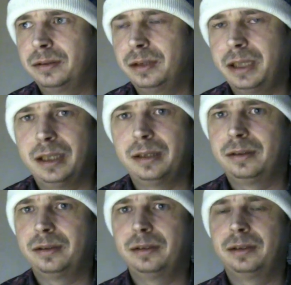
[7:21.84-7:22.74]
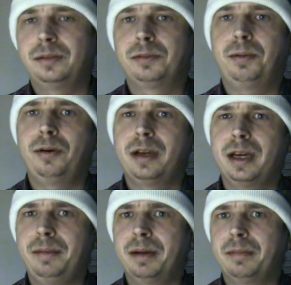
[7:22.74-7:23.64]
Yeah. It was Pong
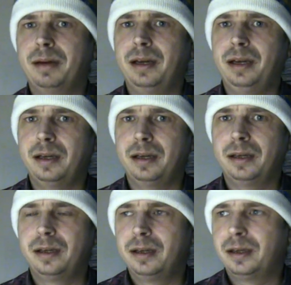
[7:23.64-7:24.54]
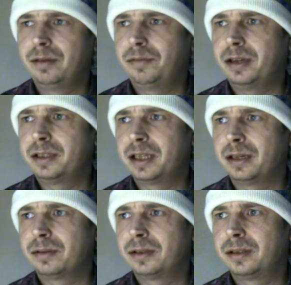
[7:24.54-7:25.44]
game at my uh, friend's
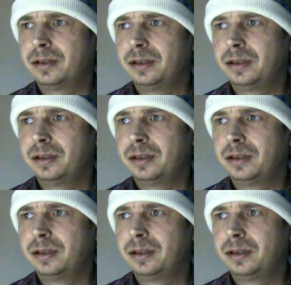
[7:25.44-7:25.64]
house.